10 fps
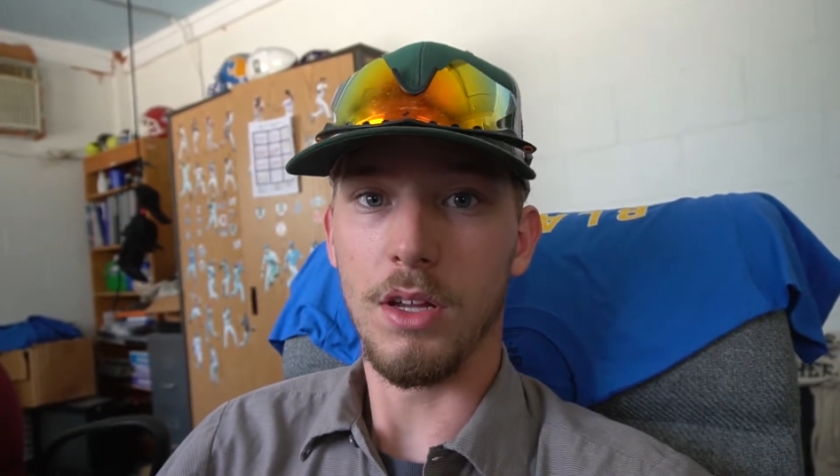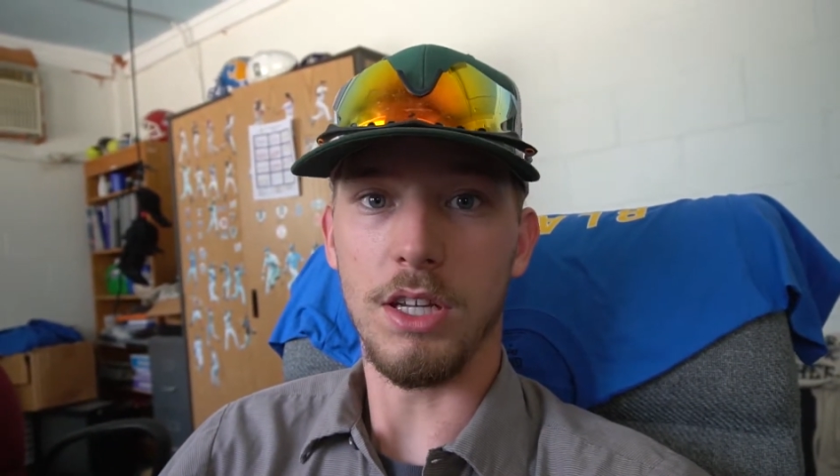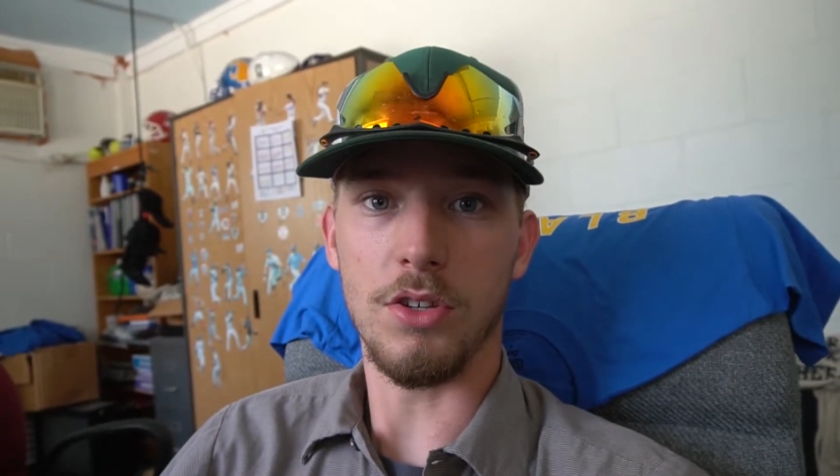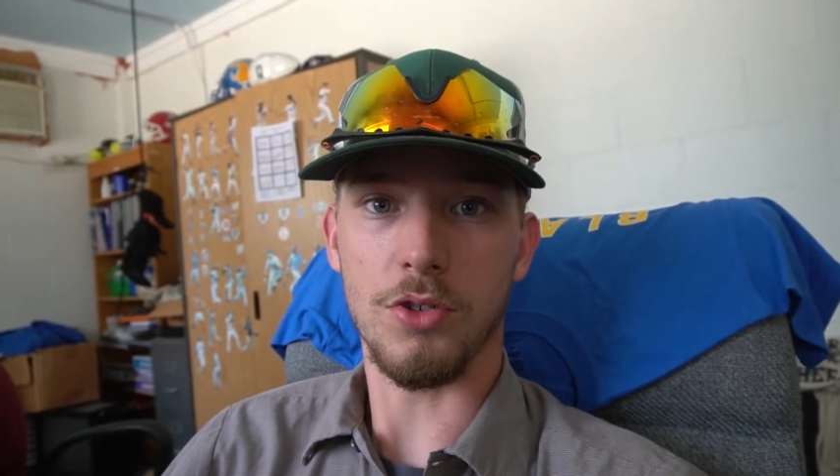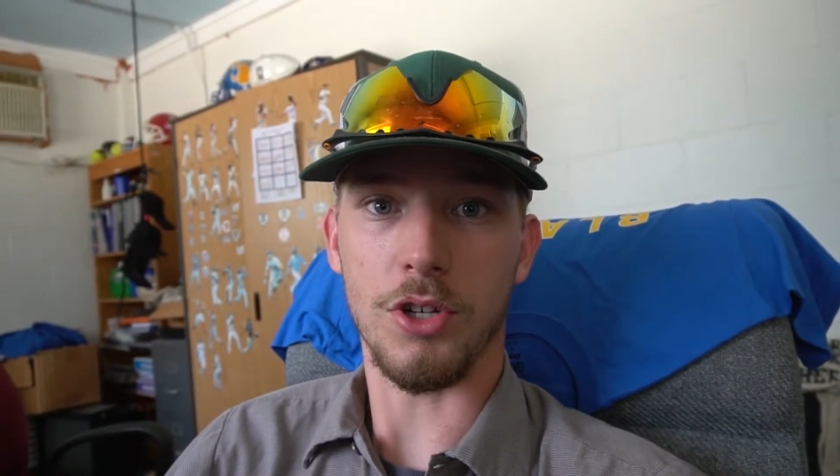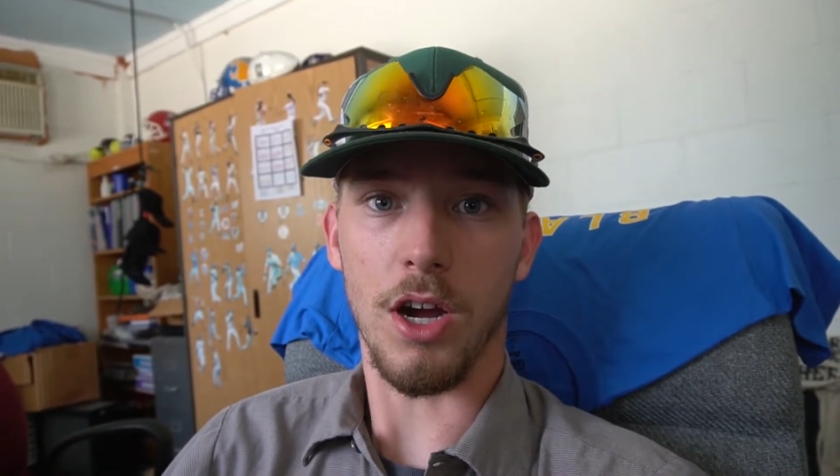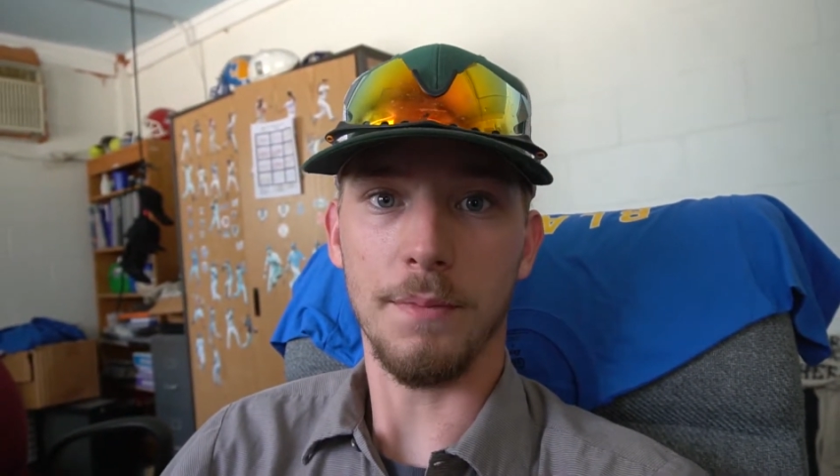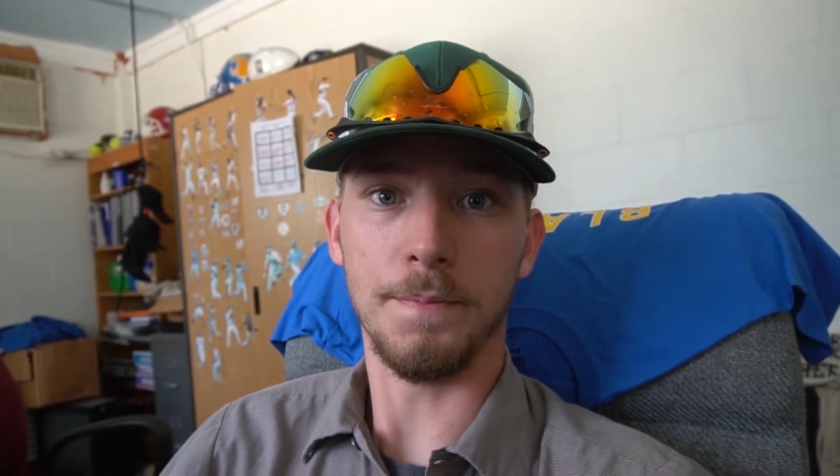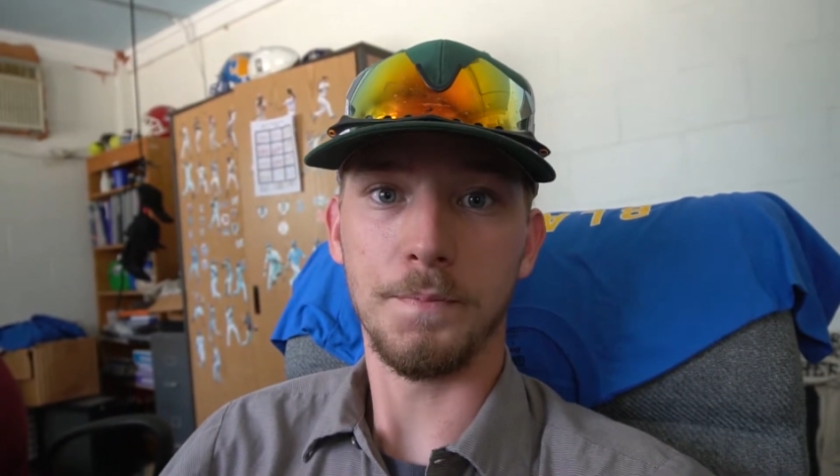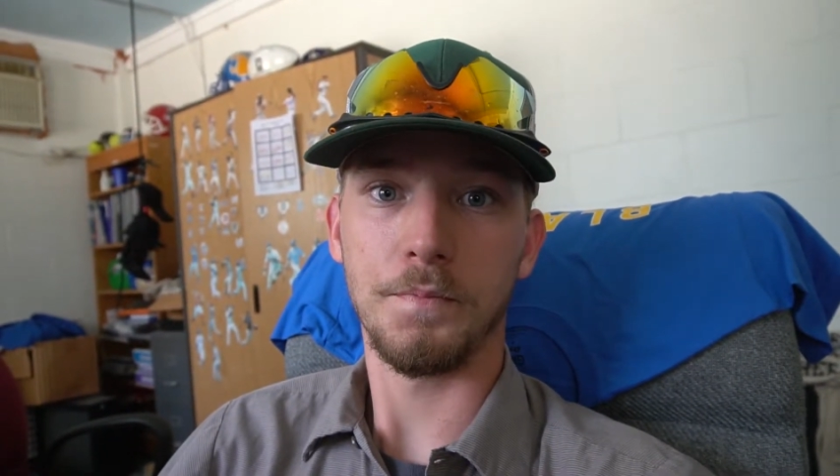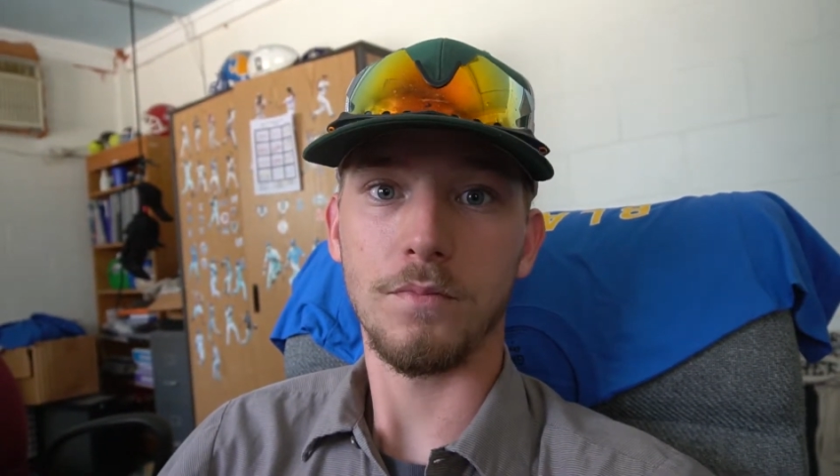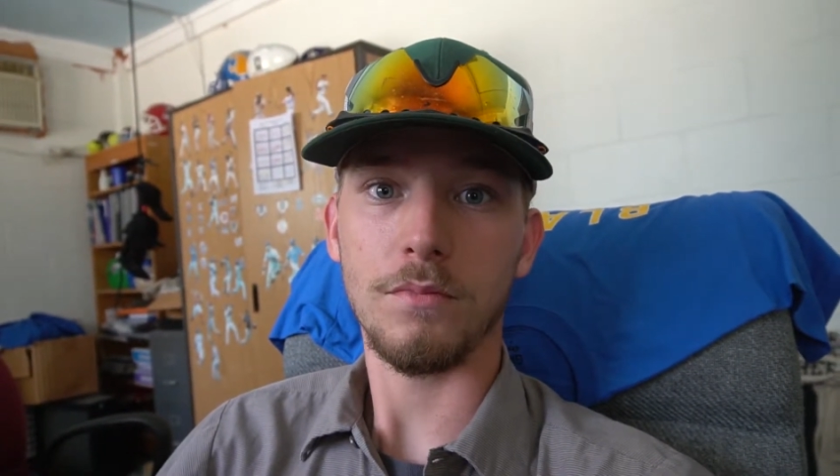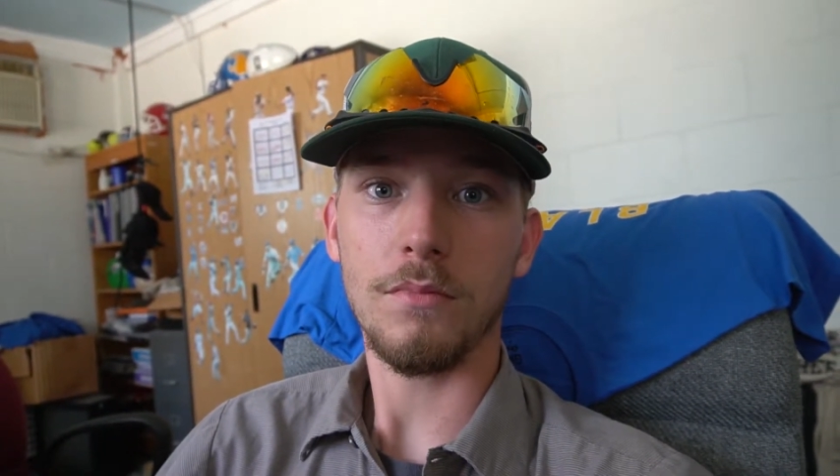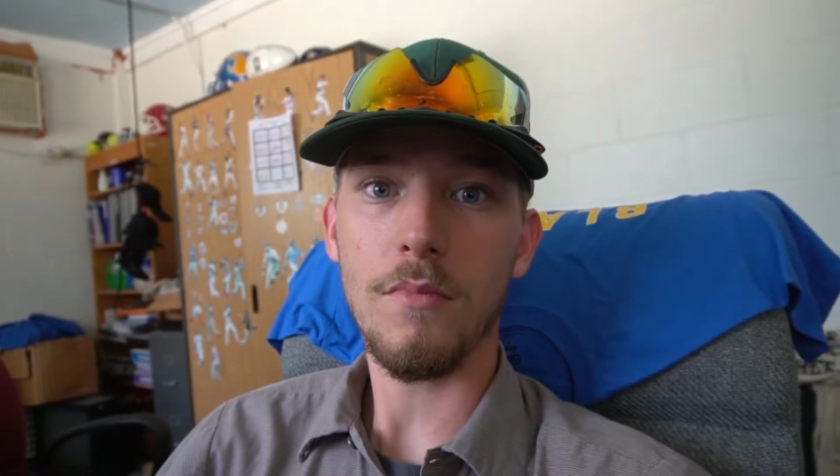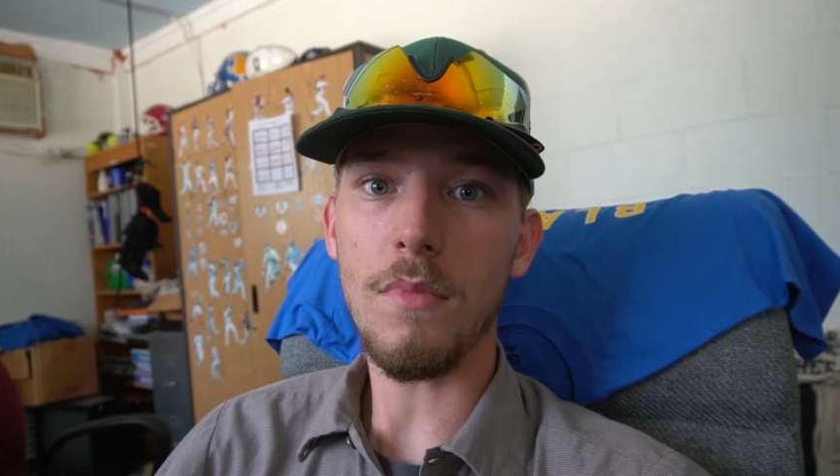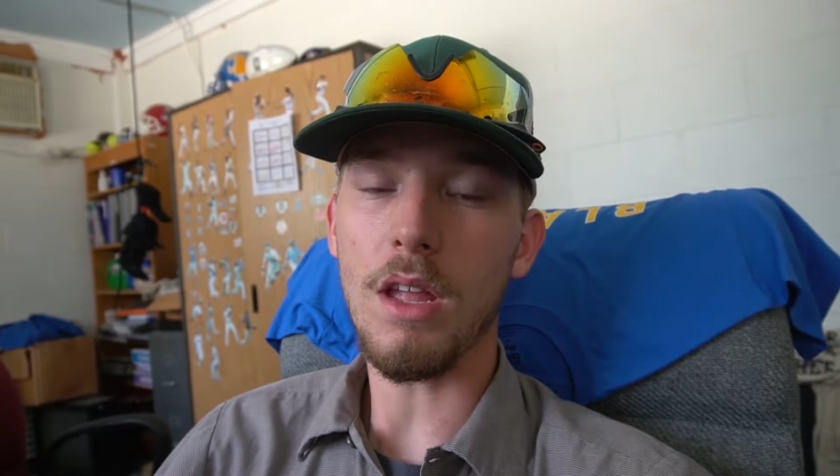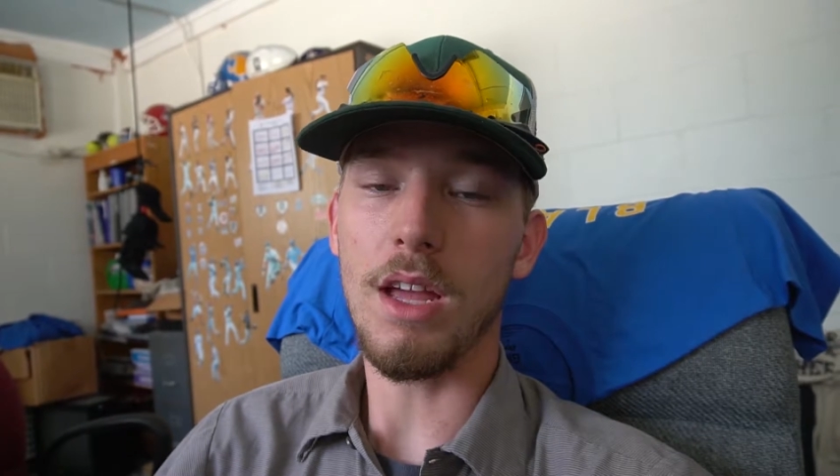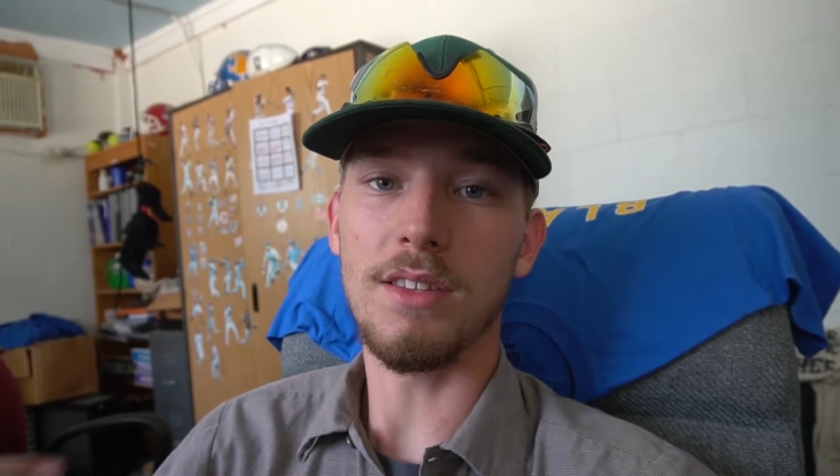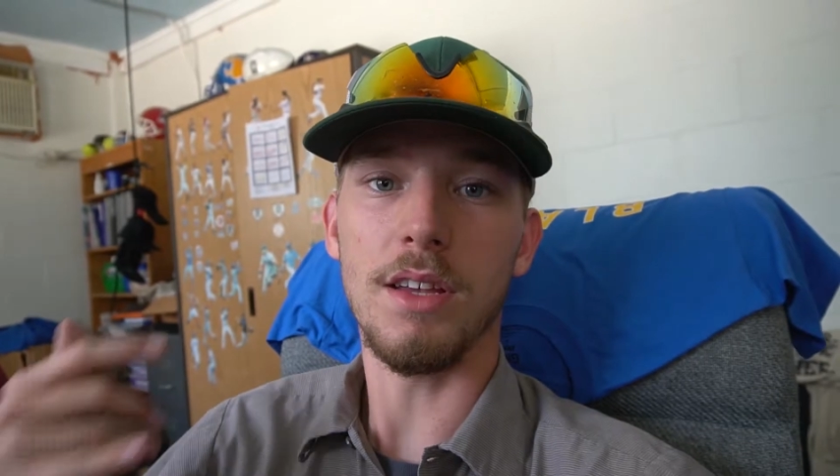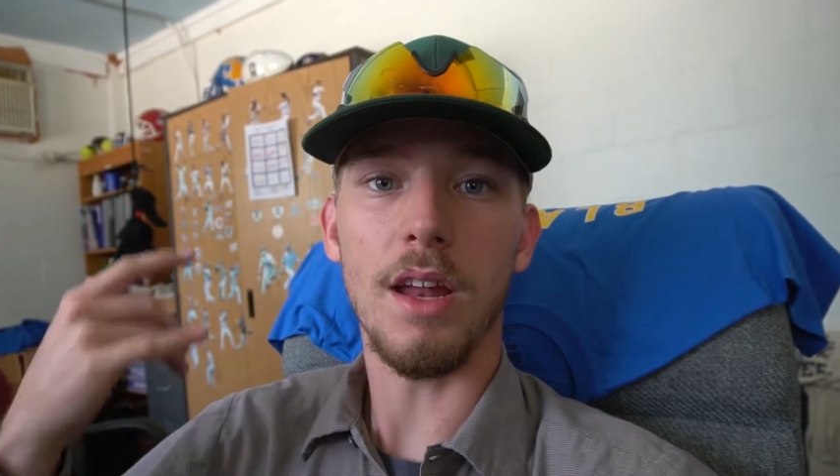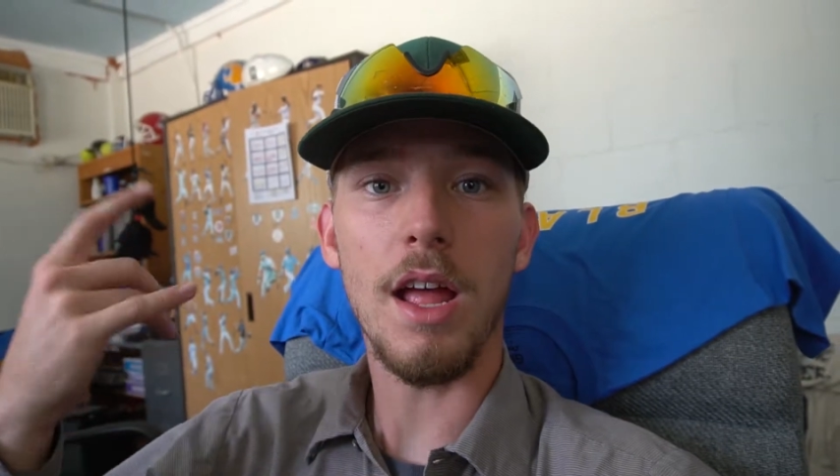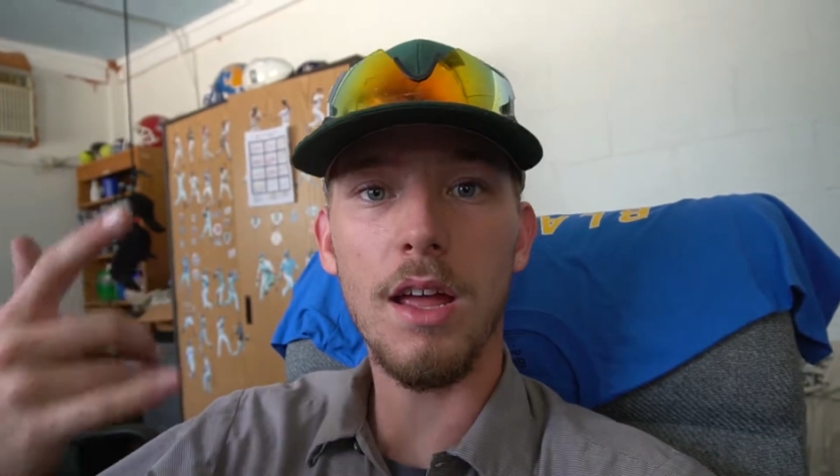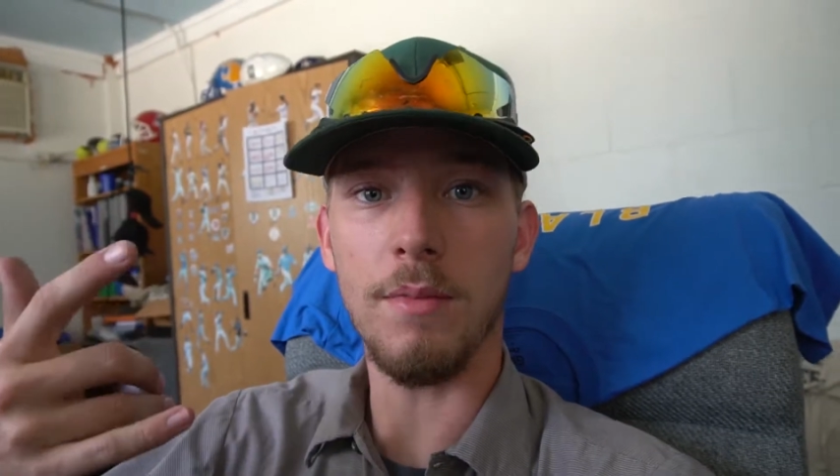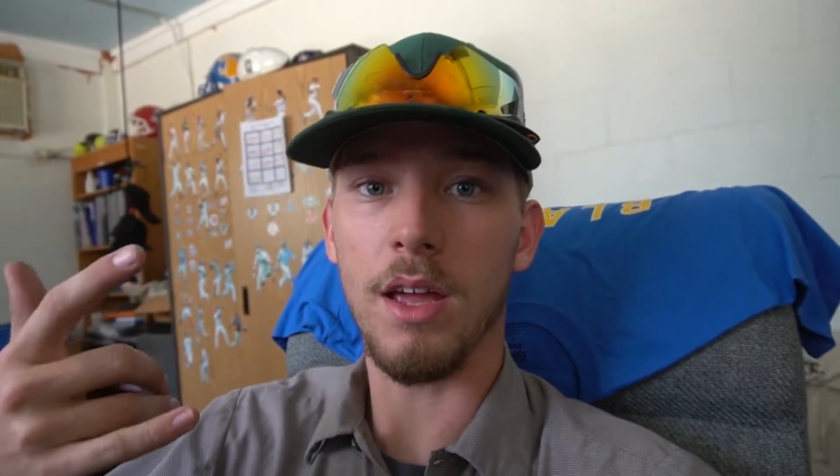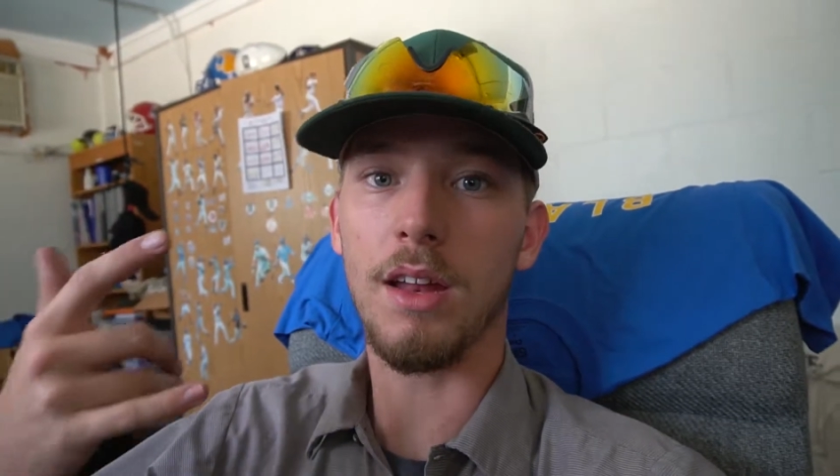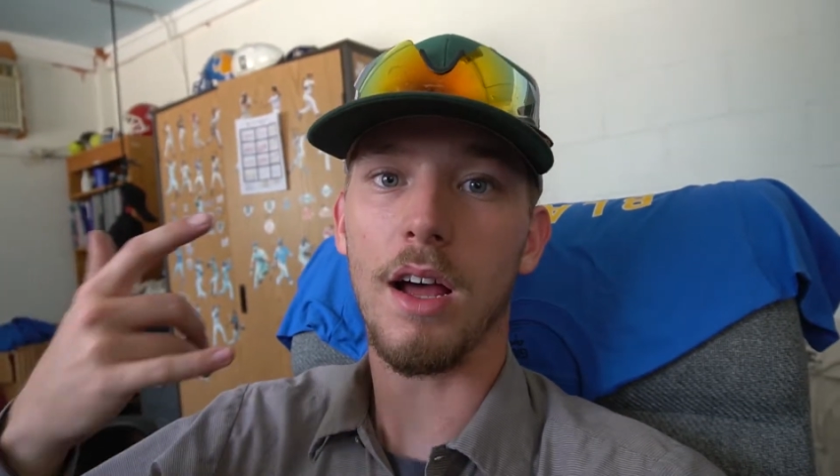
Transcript: diesel shop and said, "Hey man,